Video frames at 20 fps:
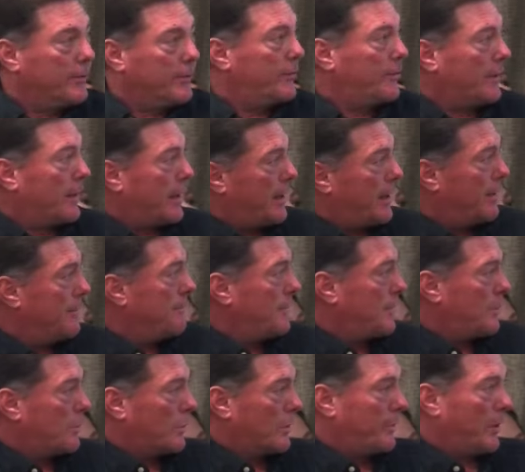can see,
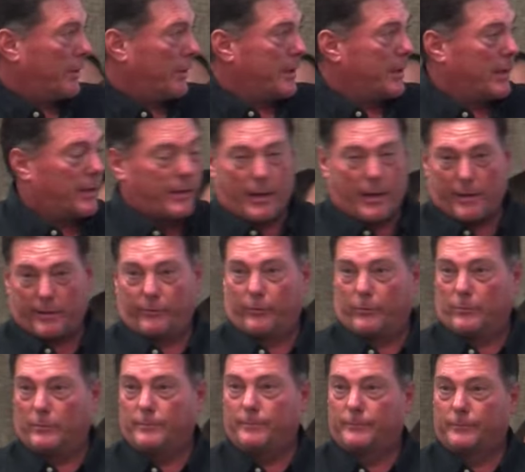we're building a castle.